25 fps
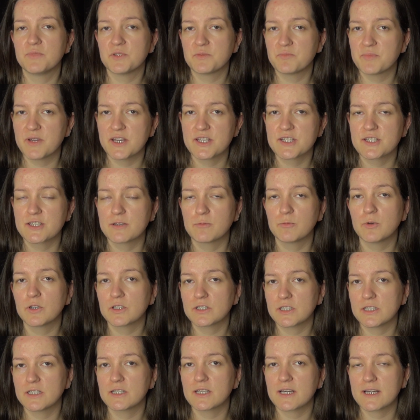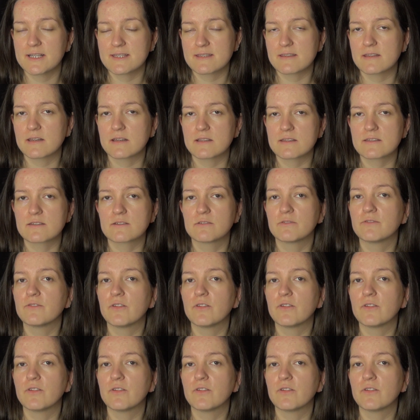bit better what it has done so